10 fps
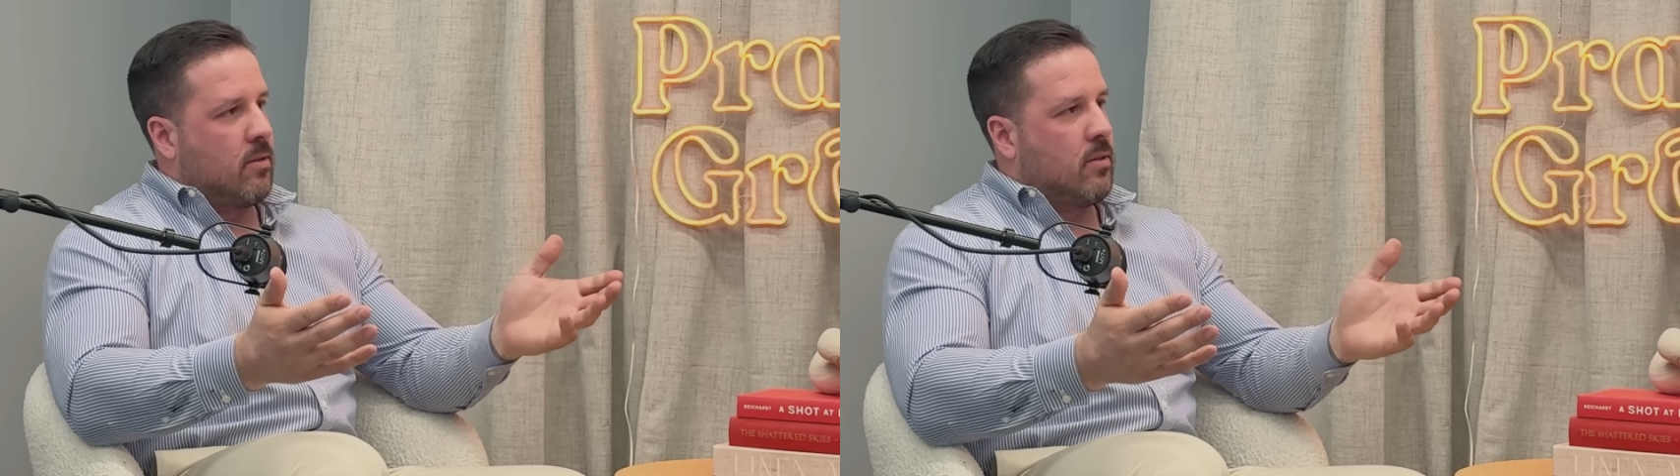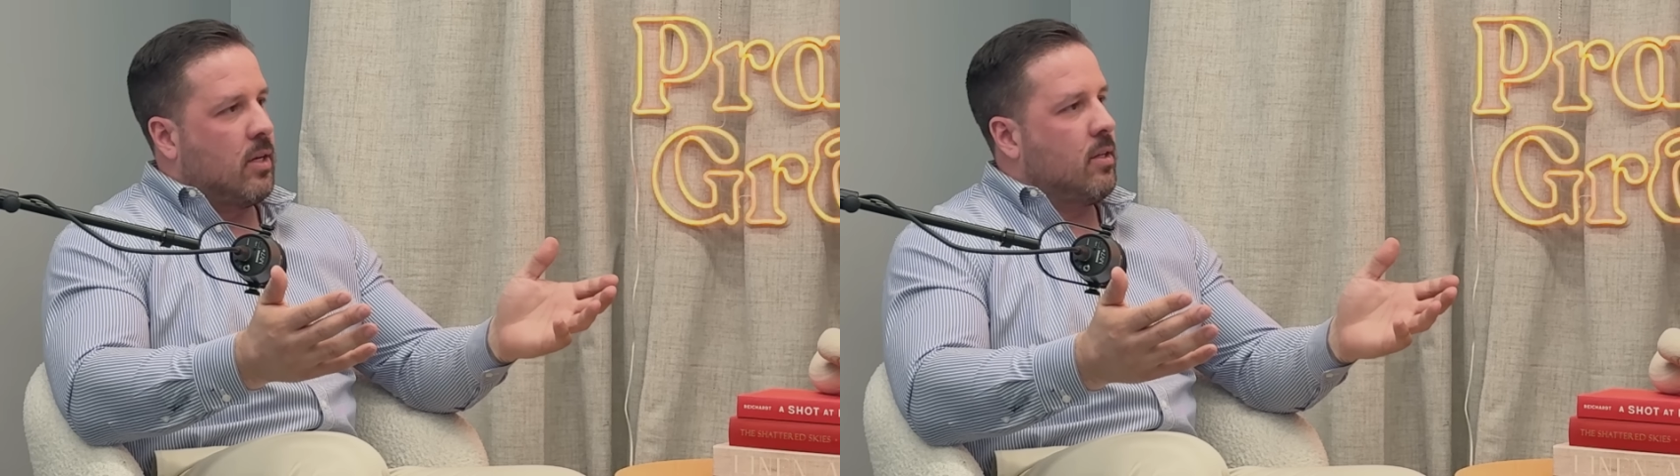
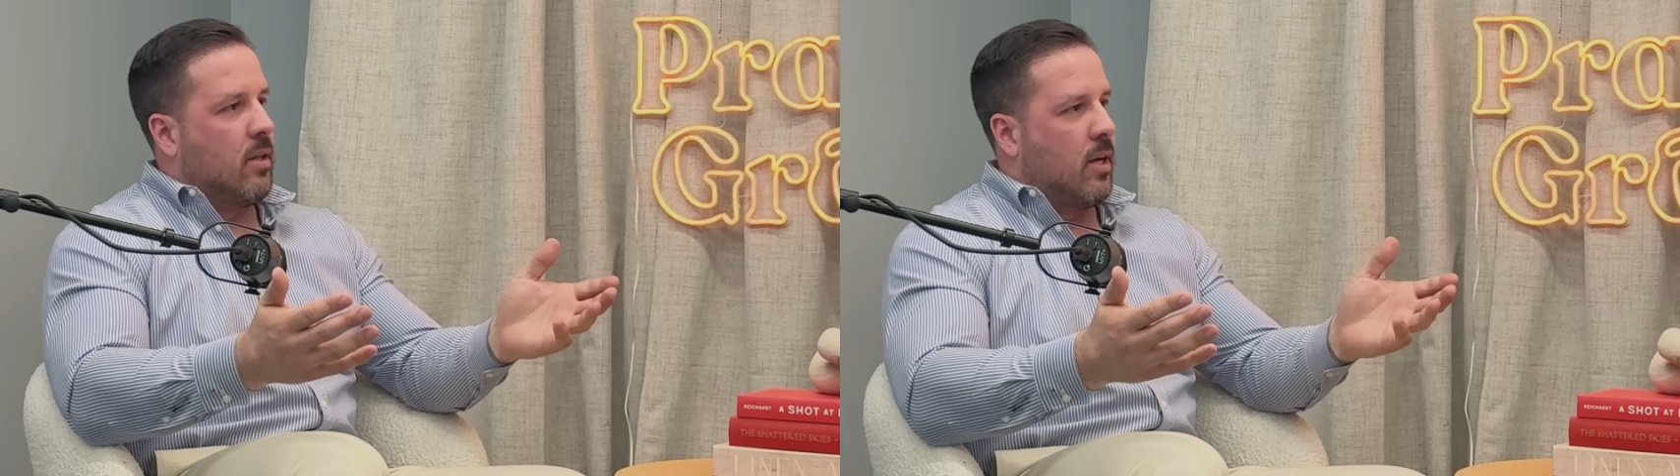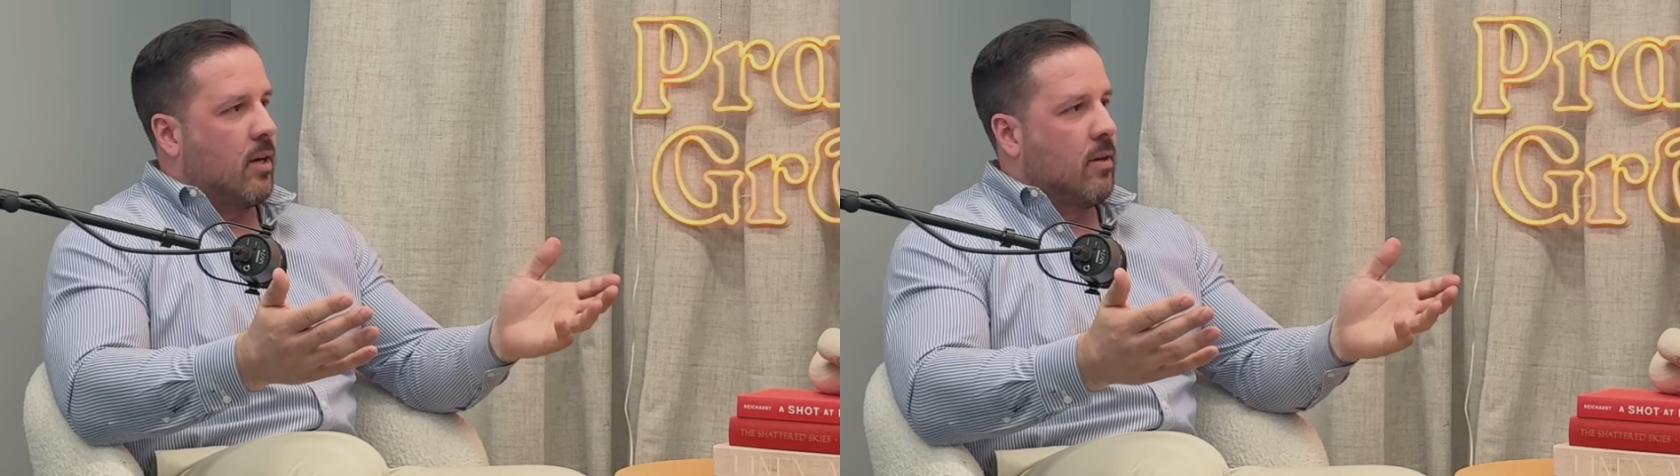sitting
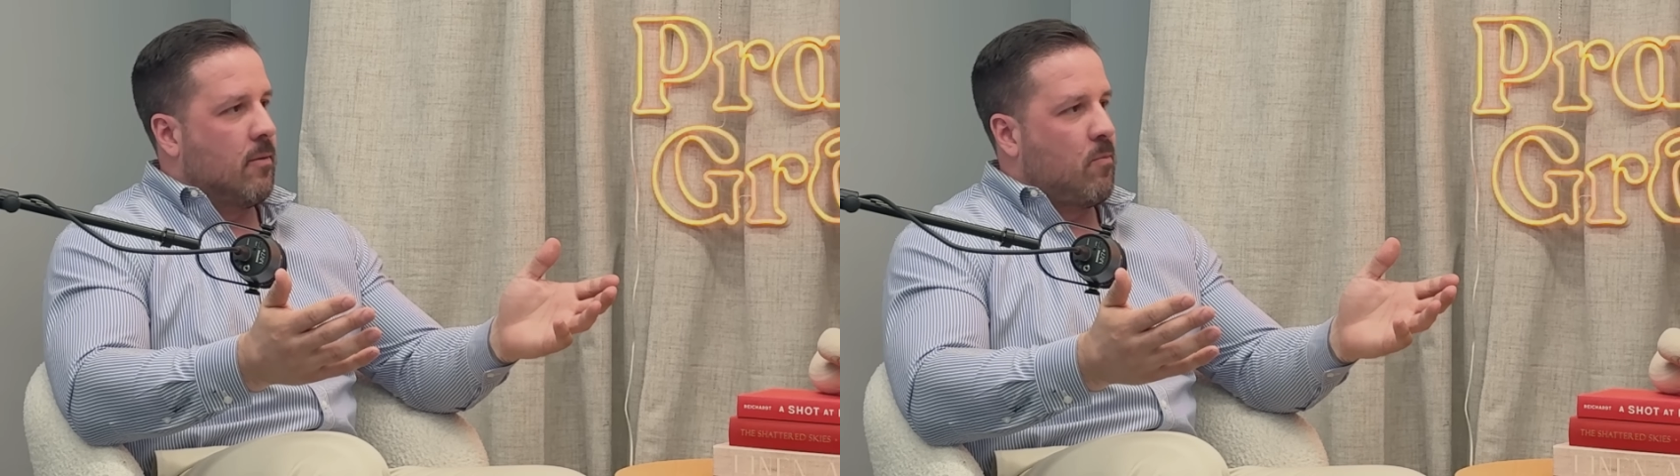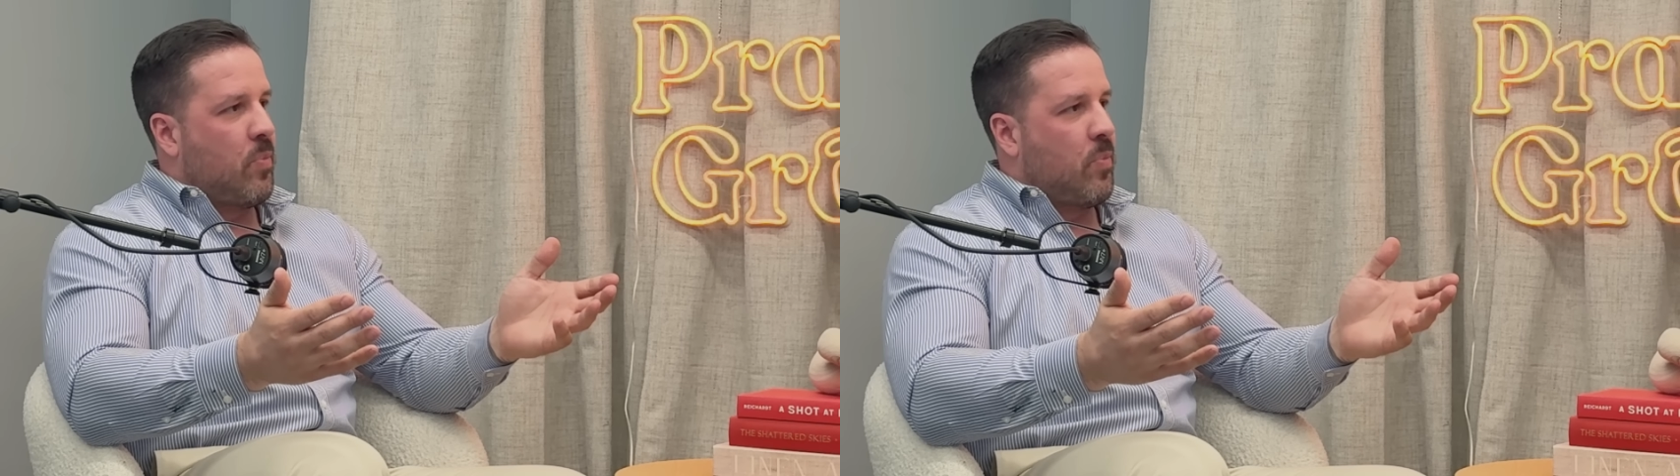there